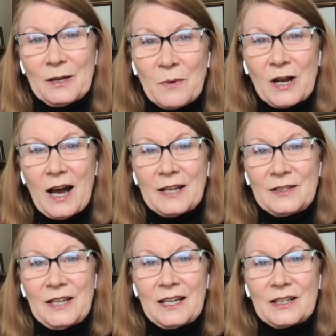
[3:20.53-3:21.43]
telling what
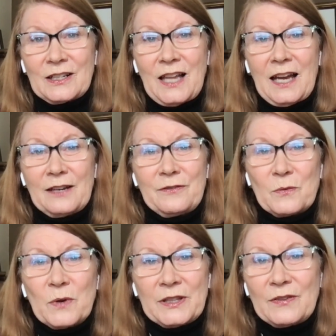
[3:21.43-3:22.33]
God's done in their life
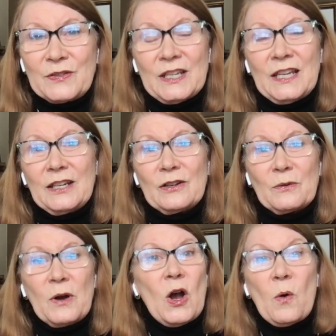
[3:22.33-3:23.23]
or what they've seen
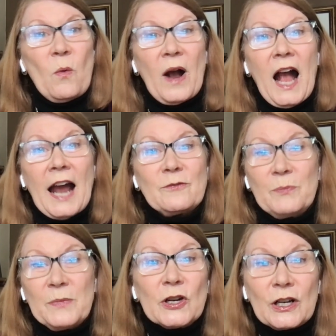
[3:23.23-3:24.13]
or what kind
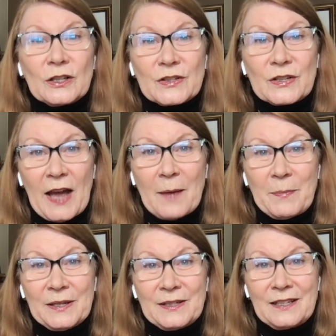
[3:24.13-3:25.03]
of miracles have
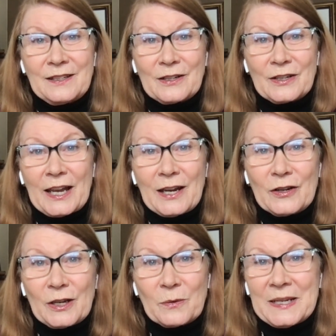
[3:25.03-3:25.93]
happened in their
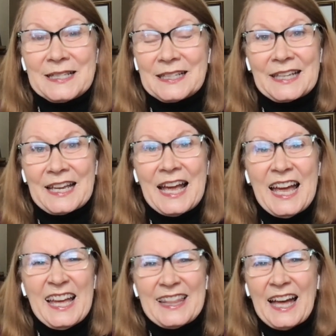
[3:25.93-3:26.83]
area recently,
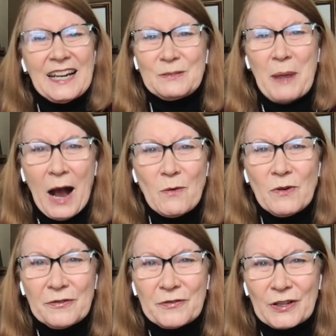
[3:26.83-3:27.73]
that is
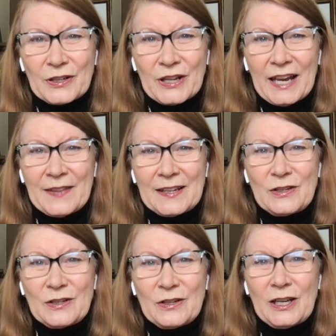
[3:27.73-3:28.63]
powerful and
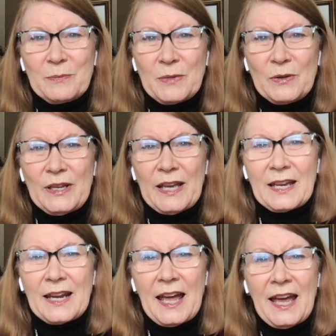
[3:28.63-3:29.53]
that's going to
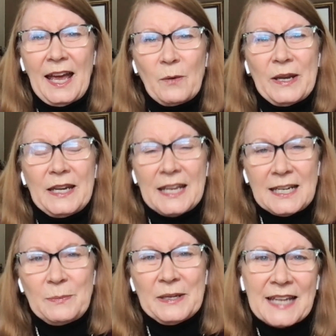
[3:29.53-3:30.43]
communicate, and we
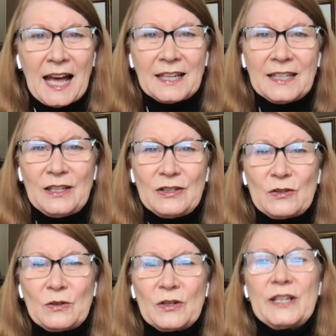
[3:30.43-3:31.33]
need to be telling these
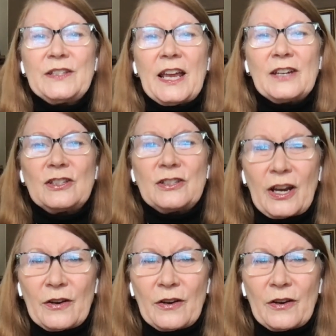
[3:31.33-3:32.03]
stories and